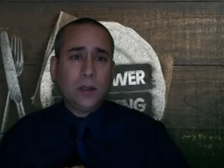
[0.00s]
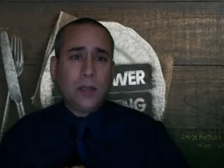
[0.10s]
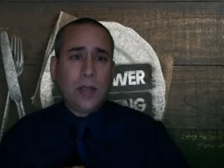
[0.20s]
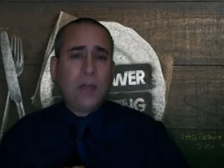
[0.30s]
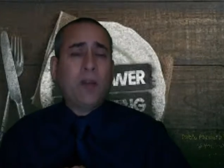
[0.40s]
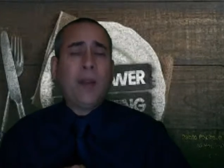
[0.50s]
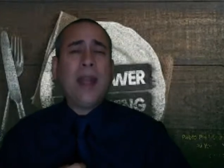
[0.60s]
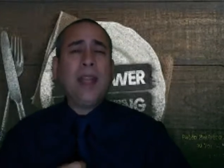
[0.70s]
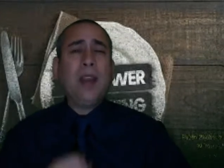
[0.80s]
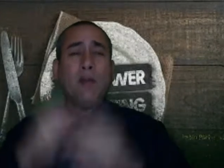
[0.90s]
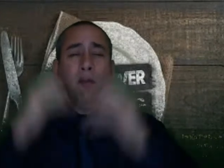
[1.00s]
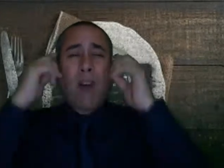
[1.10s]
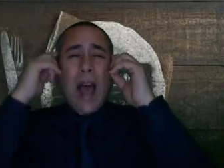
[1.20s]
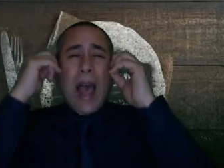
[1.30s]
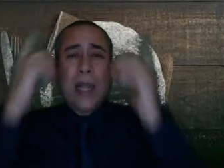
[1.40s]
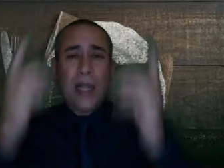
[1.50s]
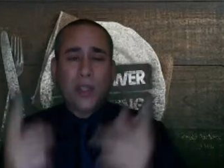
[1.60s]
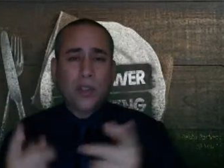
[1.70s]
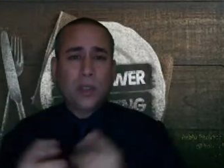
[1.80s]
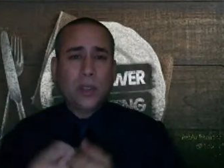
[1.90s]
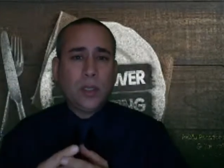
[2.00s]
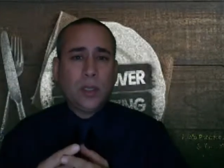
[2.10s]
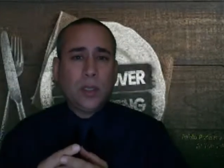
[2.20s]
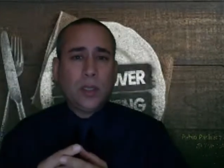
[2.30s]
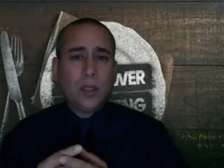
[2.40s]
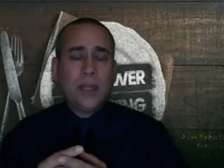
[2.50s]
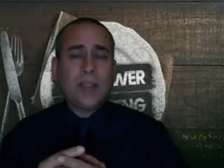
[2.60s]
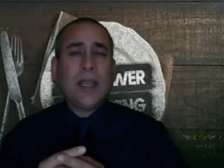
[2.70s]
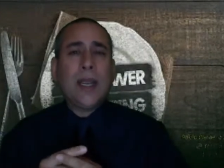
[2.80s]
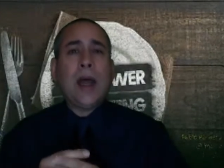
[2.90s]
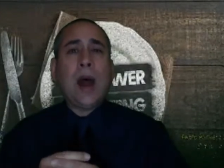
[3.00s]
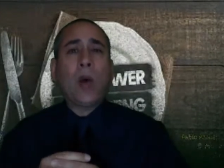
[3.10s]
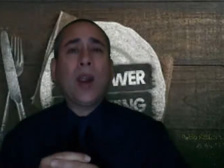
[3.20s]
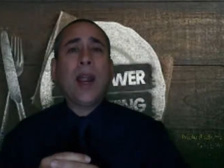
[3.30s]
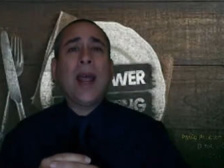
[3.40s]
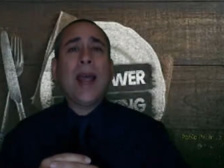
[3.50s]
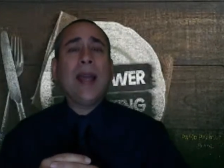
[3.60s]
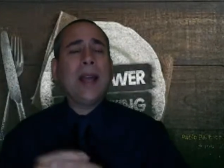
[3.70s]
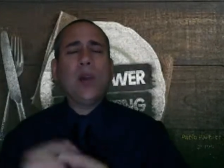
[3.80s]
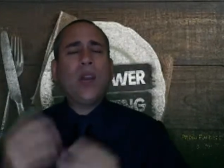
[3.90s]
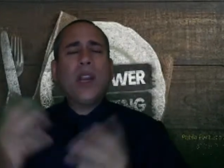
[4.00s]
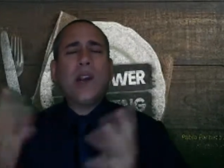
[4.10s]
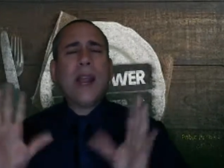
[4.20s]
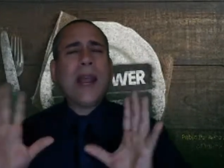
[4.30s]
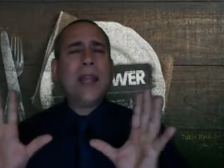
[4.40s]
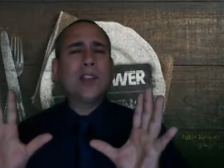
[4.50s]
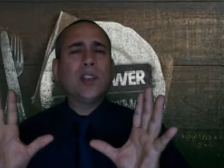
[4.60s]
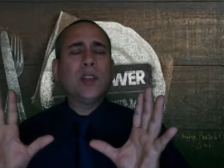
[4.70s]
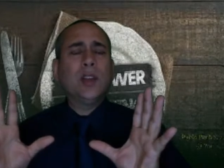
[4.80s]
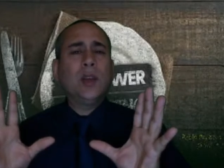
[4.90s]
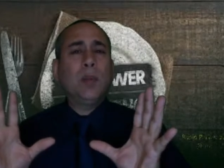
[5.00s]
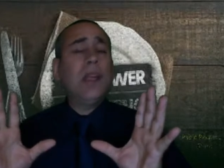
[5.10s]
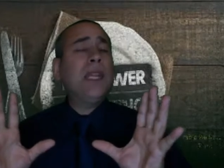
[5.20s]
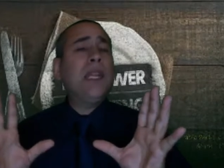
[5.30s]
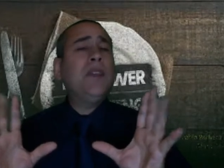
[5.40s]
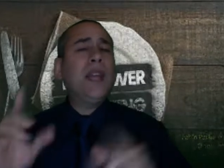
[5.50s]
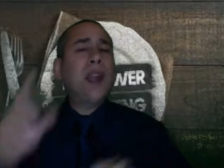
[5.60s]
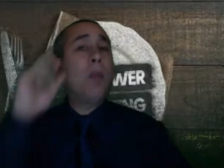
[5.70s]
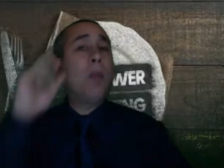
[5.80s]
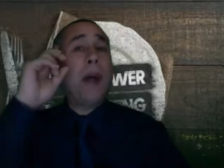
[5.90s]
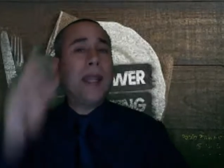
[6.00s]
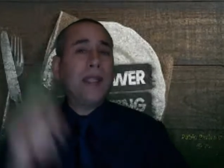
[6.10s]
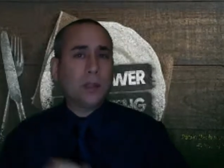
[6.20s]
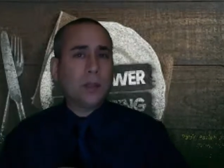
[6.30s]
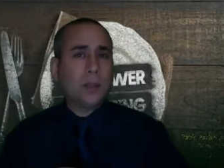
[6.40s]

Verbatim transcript: and from any violence that's in our, not only our hands, but even in our minds